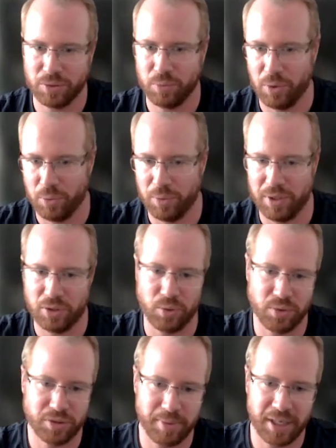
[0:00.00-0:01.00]
to what we
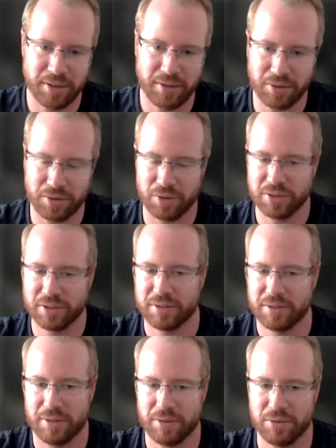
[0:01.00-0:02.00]
talked about
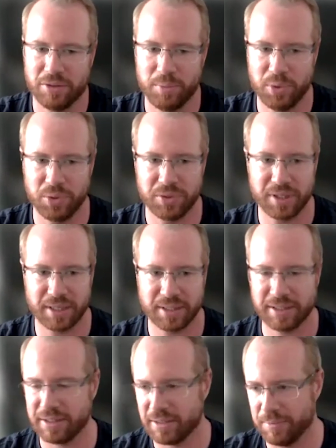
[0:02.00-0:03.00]
across the board. So
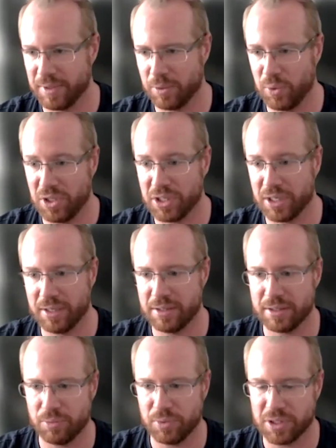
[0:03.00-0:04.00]
that's something we
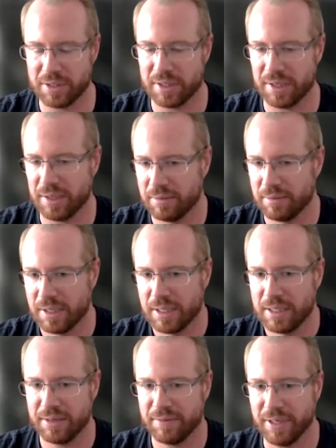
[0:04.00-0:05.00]
changed, which I think
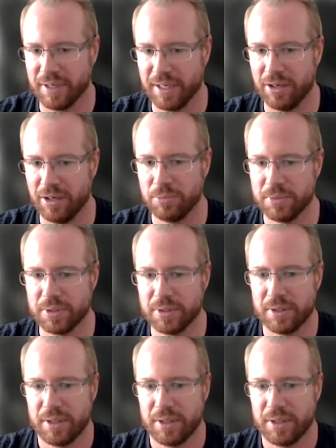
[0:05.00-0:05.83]
definitely helped.